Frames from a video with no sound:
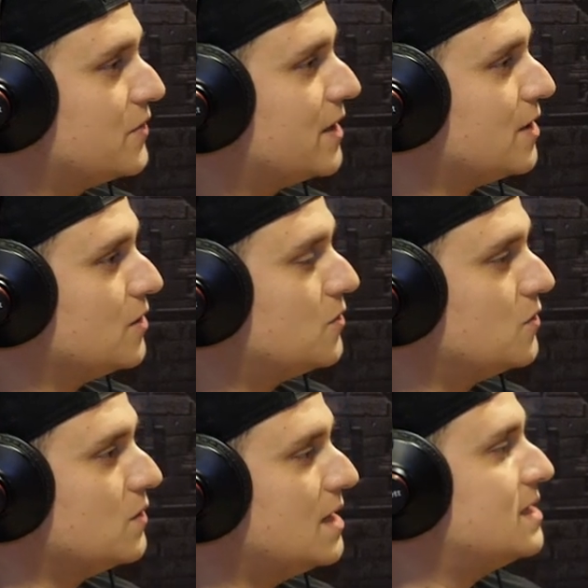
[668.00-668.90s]
McGregor,
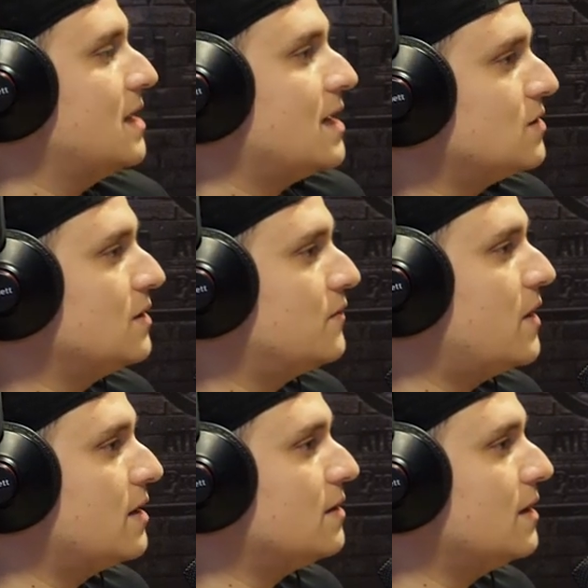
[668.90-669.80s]
who is actually a
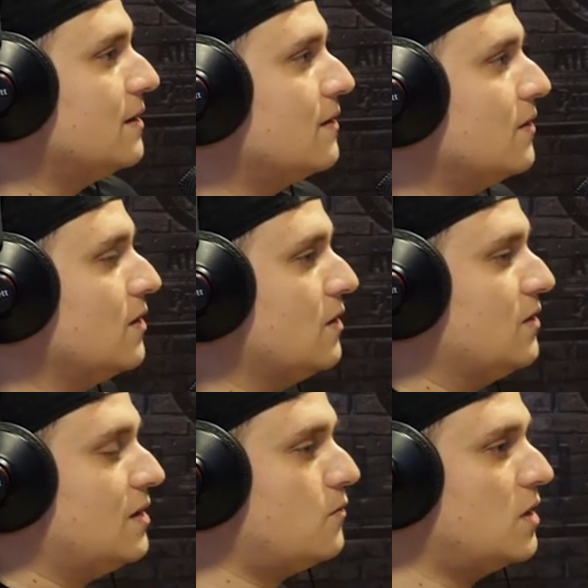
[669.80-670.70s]
fighter
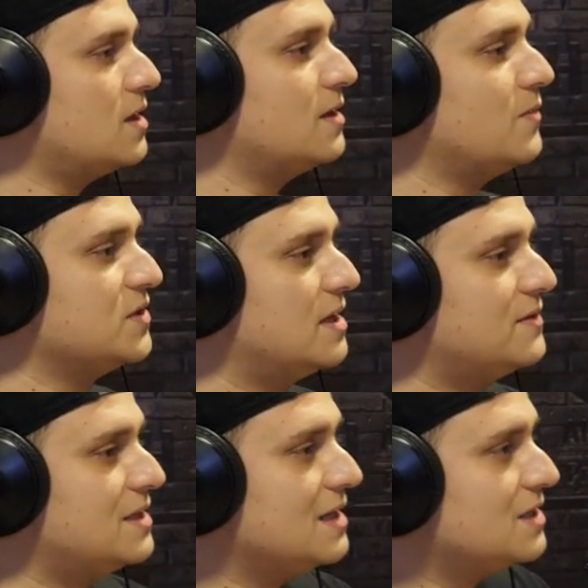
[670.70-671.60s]
and one of the most
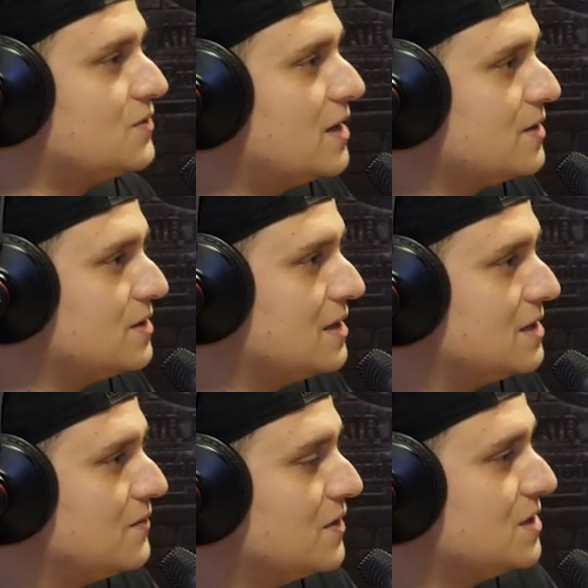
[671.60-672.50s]
devastating strikers in his
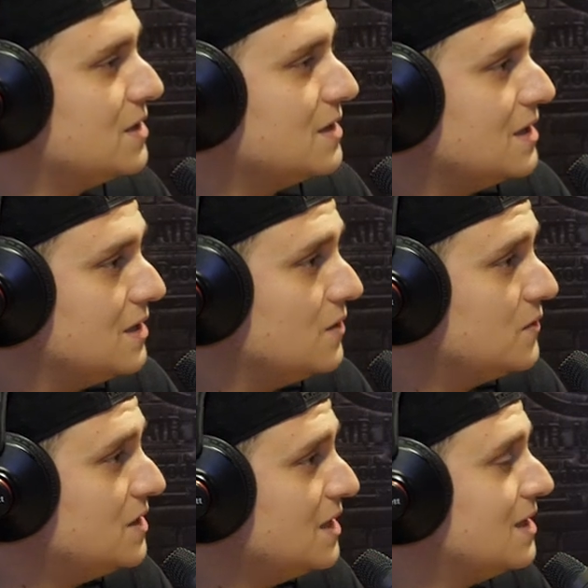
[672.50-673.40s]
division in the
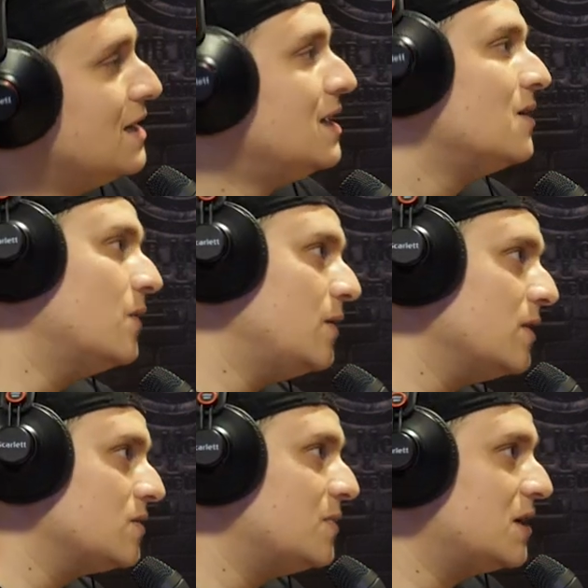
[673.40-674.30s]
UFC, when he
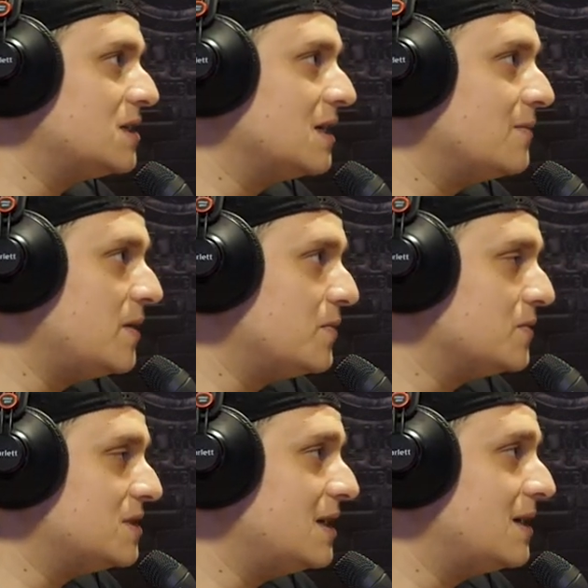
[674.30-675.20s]
went to boxing, and people
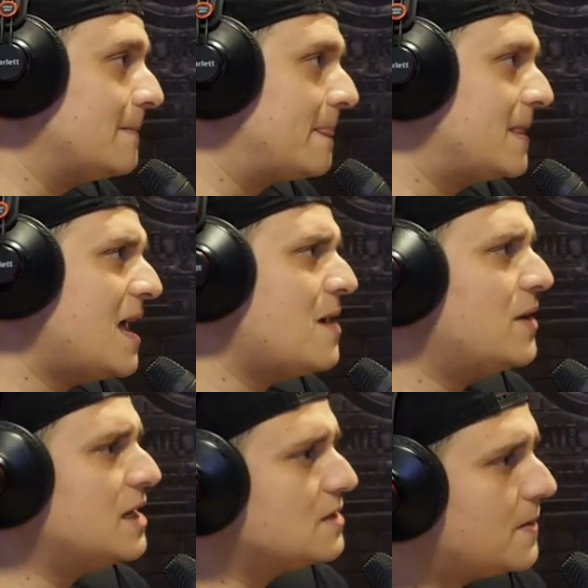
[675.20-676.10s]
were saying, yeah,
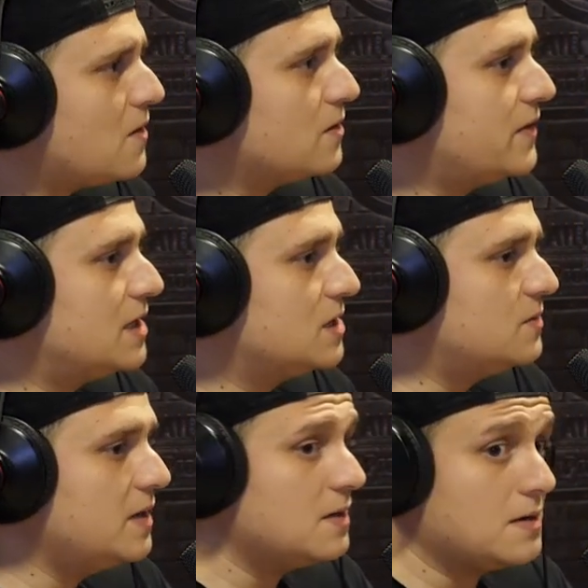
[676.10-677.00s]
but he has the power advantage and speed.